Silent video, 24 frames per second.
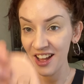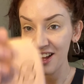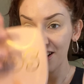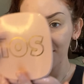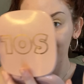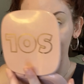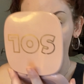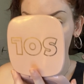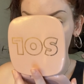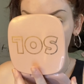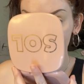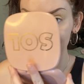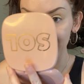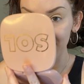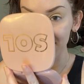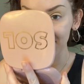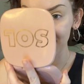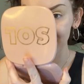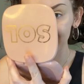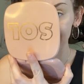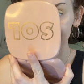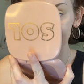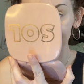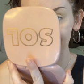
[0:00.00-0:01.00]
like
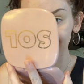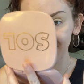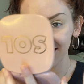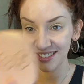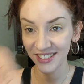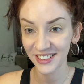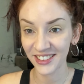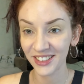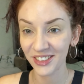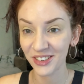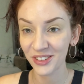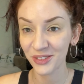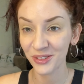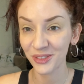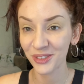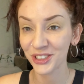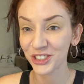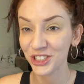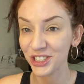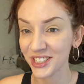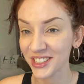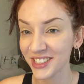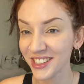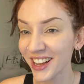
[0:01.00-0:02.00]
this, which
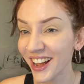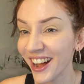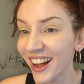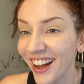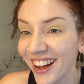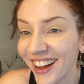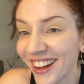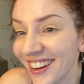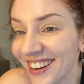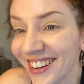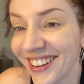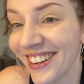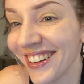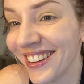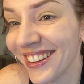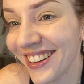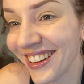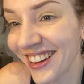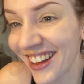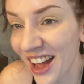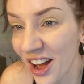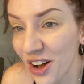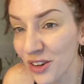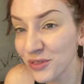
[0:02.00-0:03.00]
is not
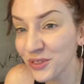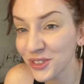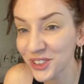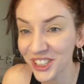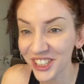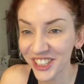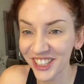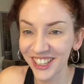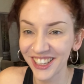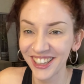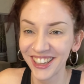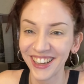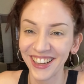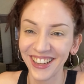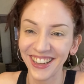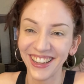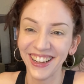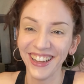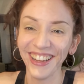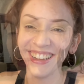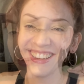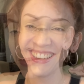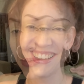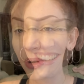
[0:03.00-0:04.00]
helpful.
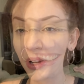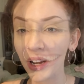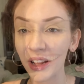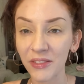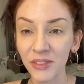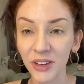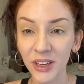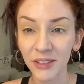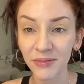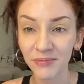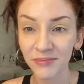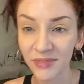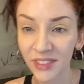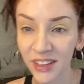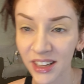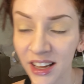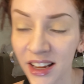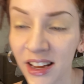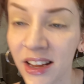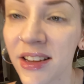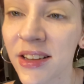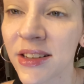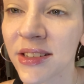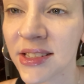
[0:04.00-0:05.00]
Whatever.
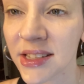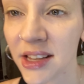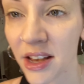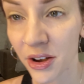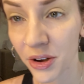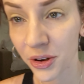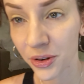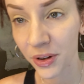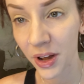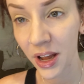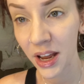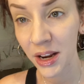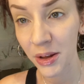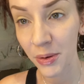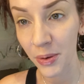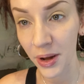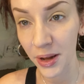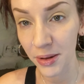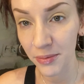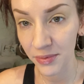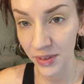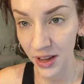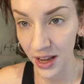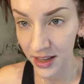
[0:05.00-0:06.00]
So
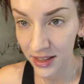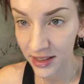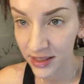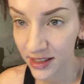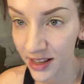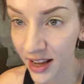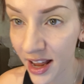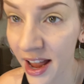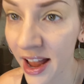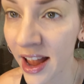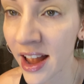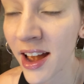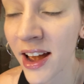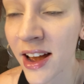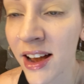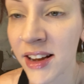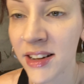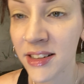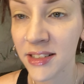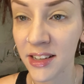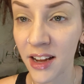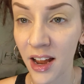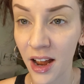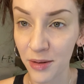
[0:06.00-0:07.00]
anyway, yes.
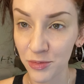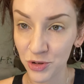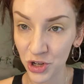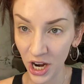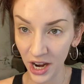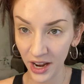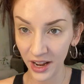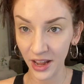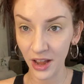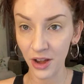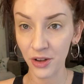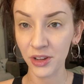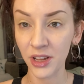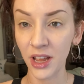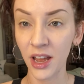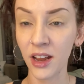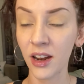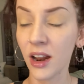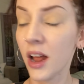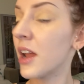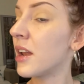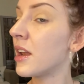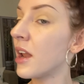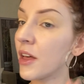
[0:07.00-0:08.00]
And I'm trying out yet
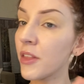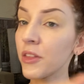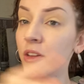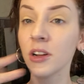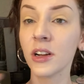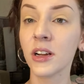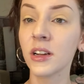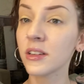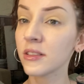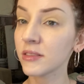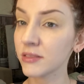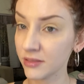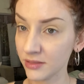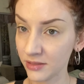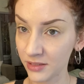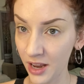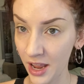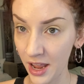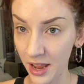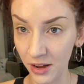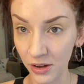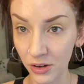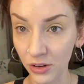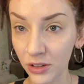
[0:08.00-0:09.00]
another
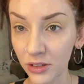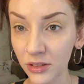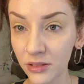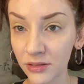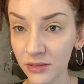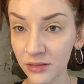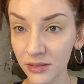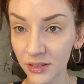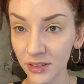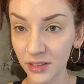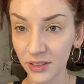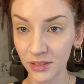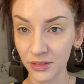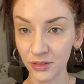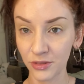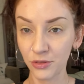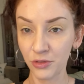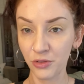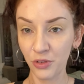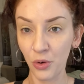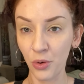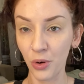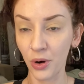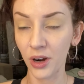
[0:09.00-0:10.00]
angle
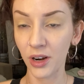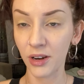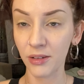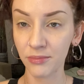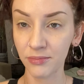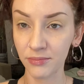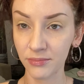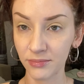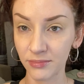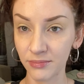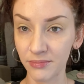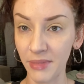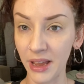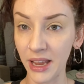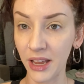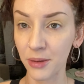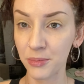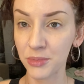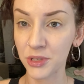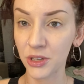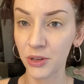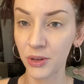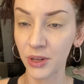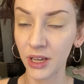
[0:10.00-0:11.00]
for makeup
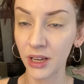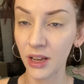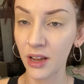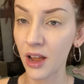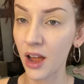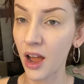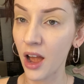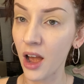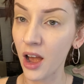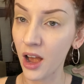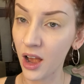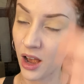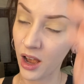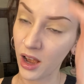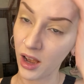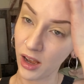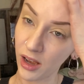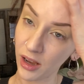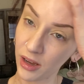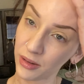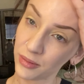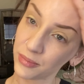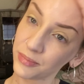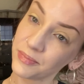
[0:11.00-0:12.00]
doing.
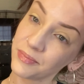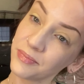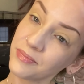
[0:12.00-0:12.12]
Yeah.